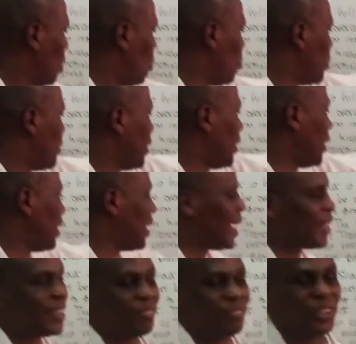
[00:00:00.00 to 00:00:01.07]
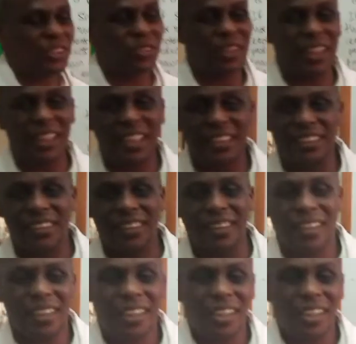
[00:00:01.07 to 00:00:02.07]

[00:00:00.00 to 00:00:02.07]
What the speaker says: with the activation energy.